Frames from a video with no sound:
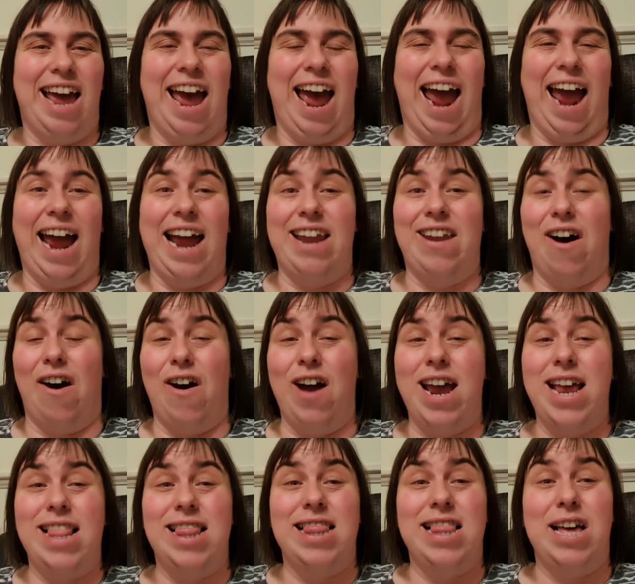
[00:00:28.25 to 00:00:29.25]
and I
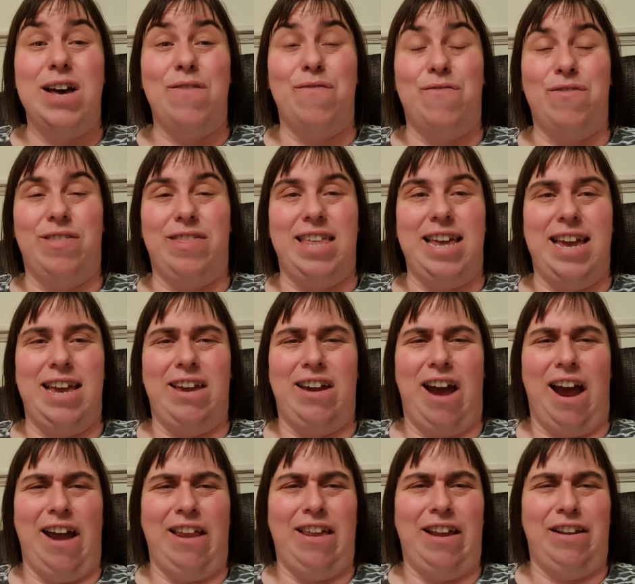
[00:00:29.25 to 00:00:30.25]
love the
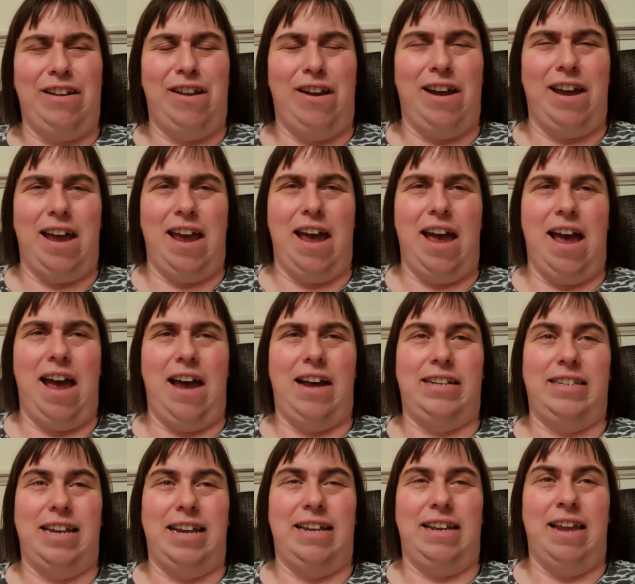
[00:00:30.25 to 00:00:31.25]
kind of like I
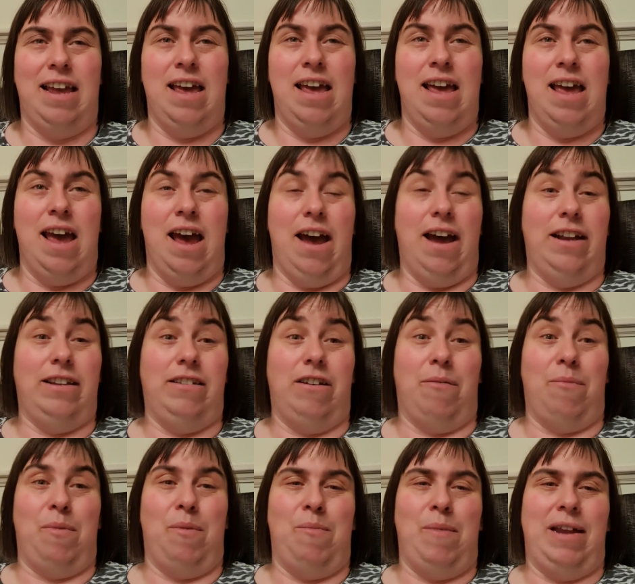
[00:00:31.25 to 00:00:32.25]
say
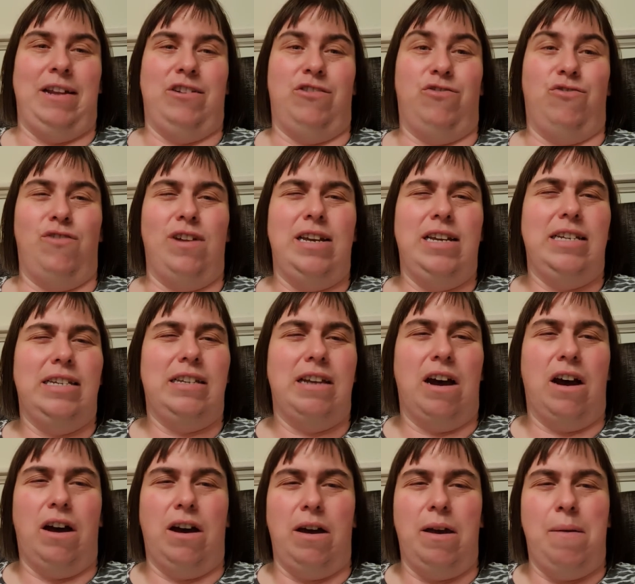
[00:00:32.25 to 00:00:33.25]
documentaries.
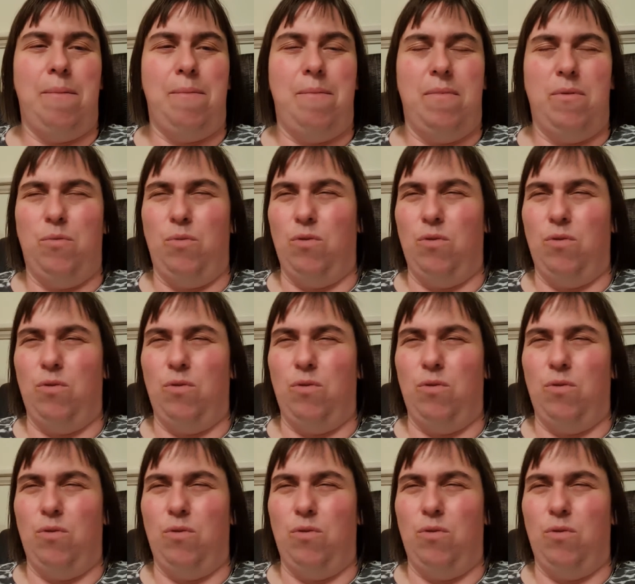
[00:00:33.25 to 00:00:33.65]
I'm